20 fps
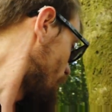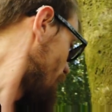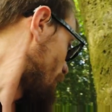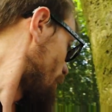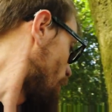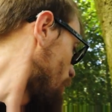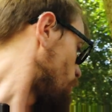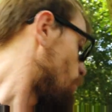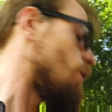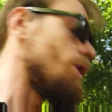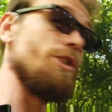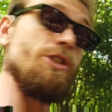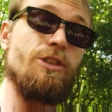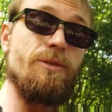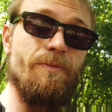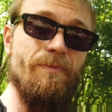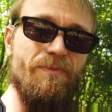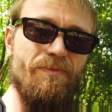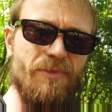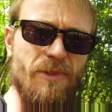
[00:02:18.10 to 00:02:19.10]
Like, I
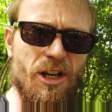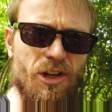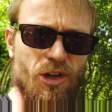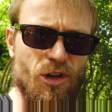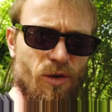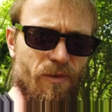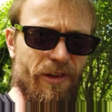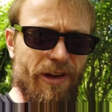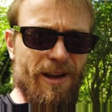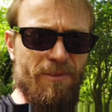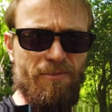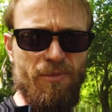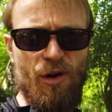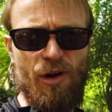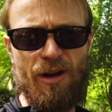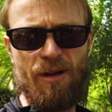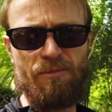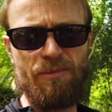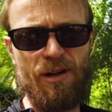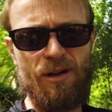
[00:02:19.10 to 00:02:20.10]
don't know if you can
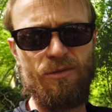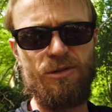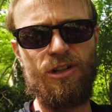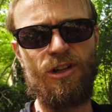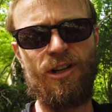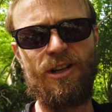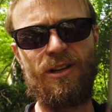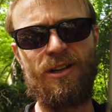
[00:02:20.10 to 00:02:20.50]
buy them, but I was